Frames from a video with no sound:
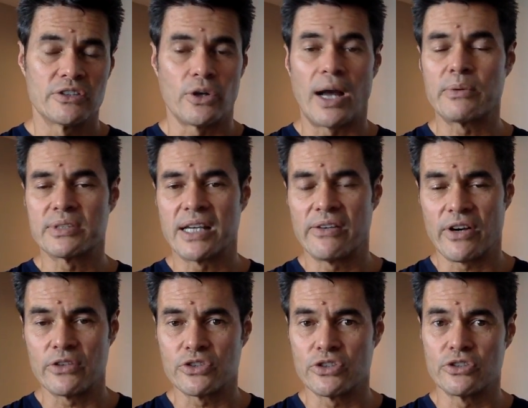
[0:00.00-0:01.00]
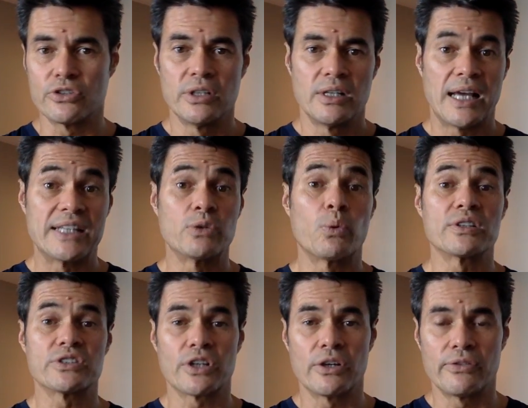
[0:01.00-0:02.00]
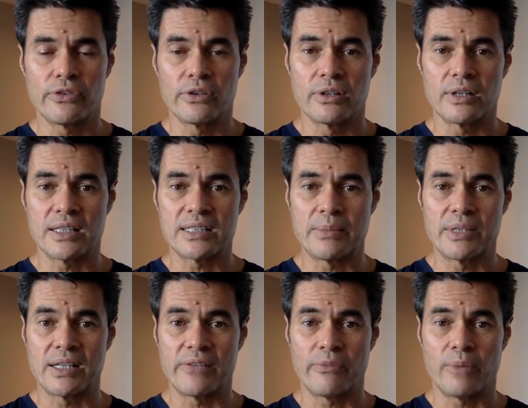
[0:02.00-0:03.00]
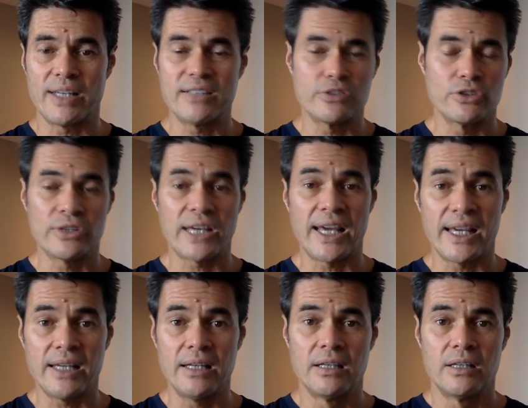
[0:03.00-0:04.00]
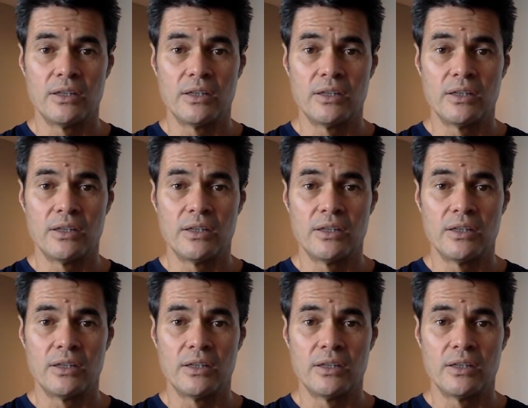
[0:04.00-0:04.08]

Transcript: So I would say if I was you and you want to go for a summit in a different place, UK